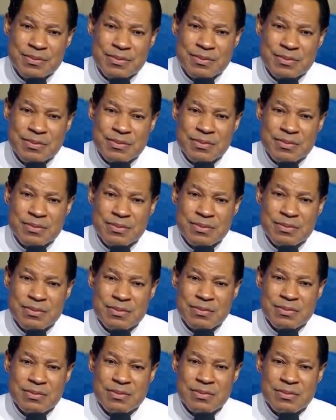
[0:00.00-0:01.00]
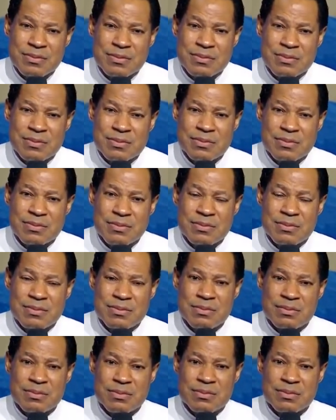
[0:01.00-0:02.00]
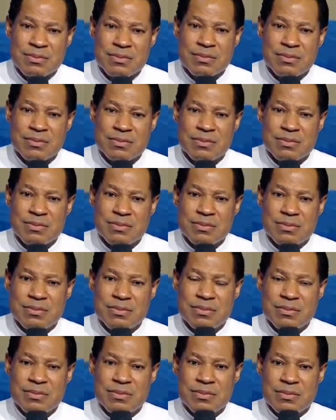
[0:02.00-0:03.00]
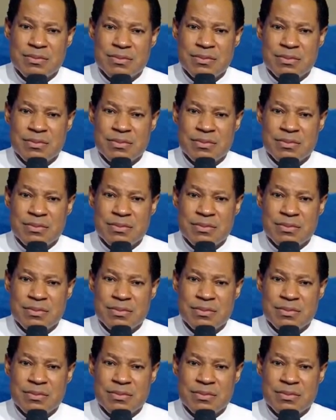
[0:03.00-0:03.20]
Nothing is said.